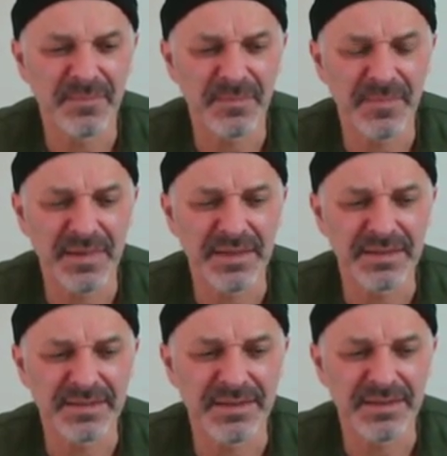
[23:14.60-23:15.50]

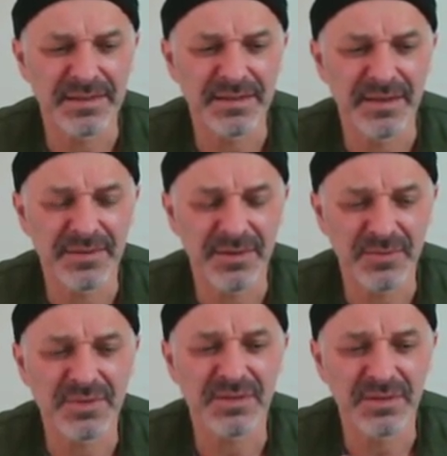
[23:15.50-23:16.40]
and I thought it
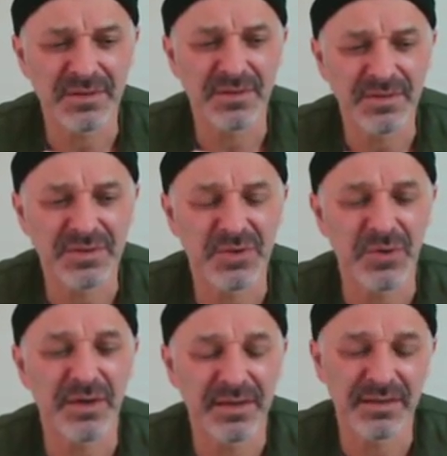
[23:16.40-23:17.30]
was, it's
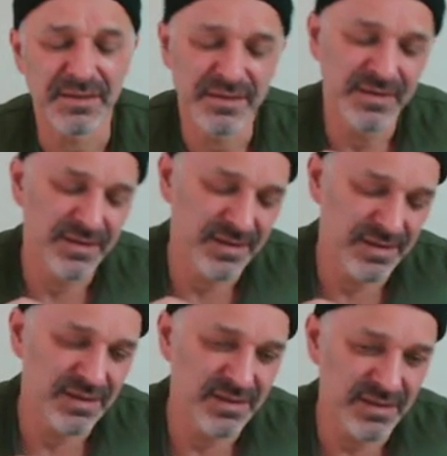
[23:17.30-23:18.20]
quite.
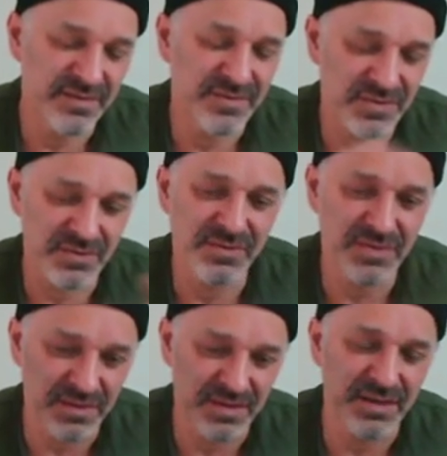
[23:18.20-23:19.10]
It
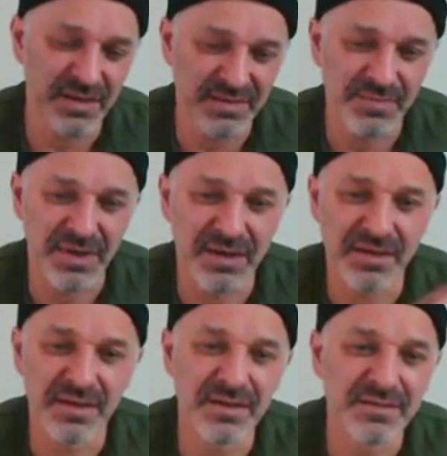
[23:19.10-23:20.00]
certainly has a
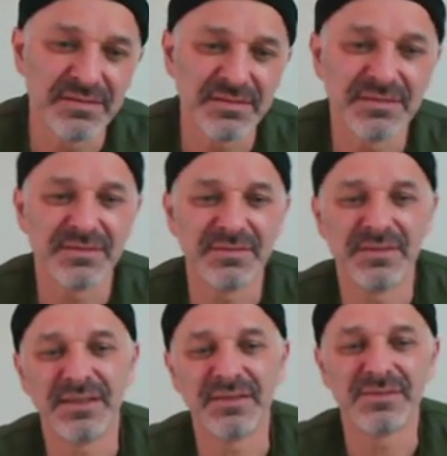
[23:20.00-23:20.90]
parallel to
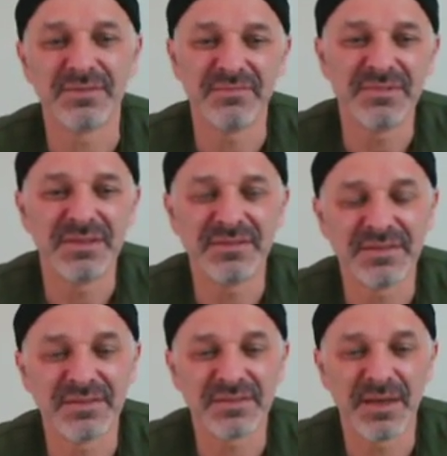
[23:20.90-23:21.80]
any sort of
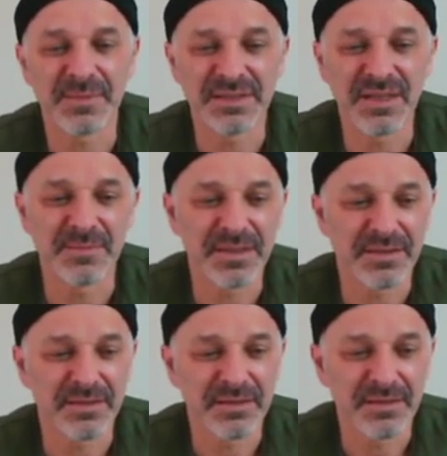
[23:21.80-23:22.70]
disease epidemic
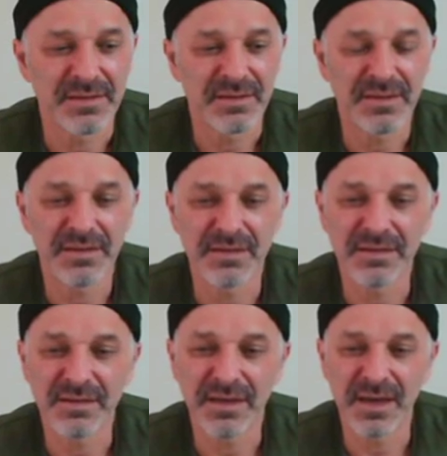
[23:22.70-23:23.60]

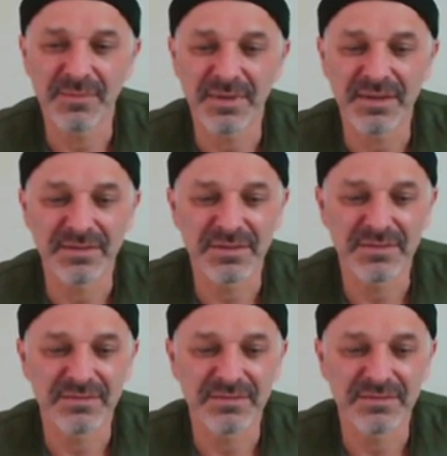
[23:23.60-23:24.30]
happening. So,